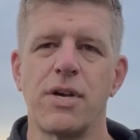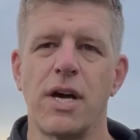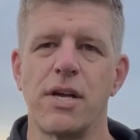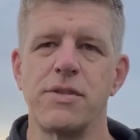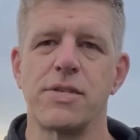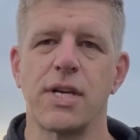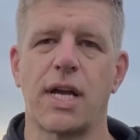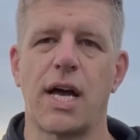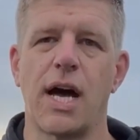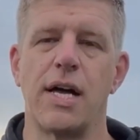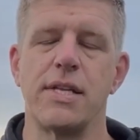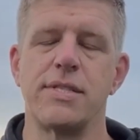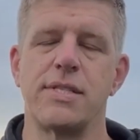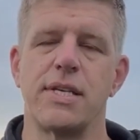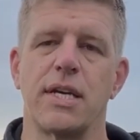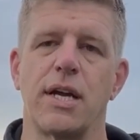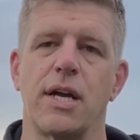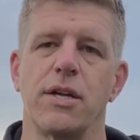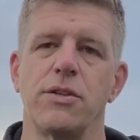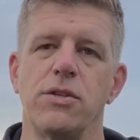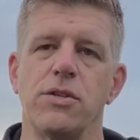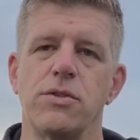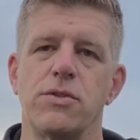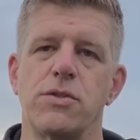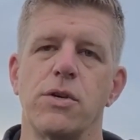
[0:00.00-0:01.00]
Tons of content
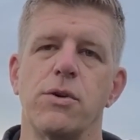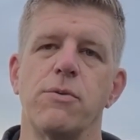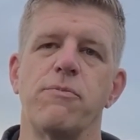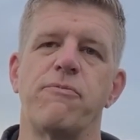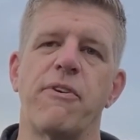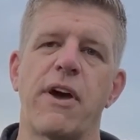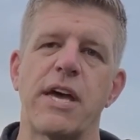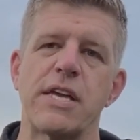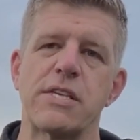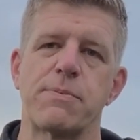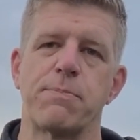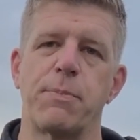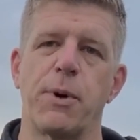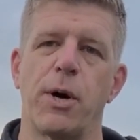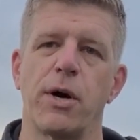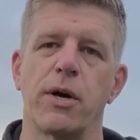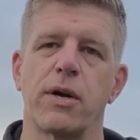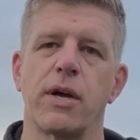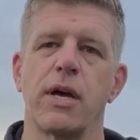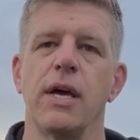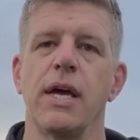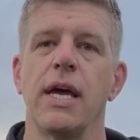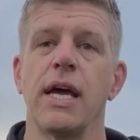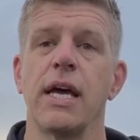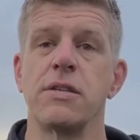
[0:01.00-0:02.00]
on YouTube,
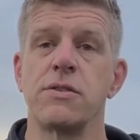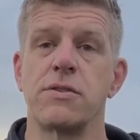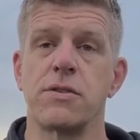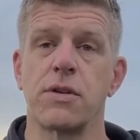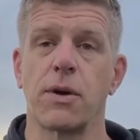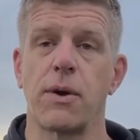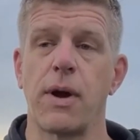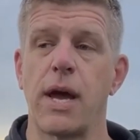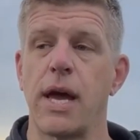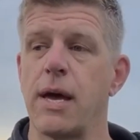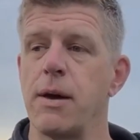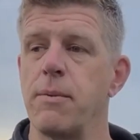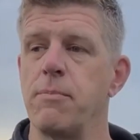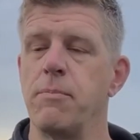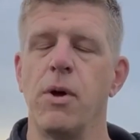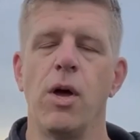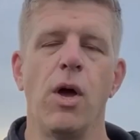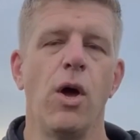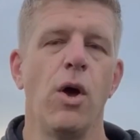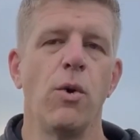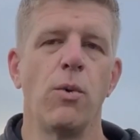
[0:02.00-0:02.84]
Facebook, Instagram.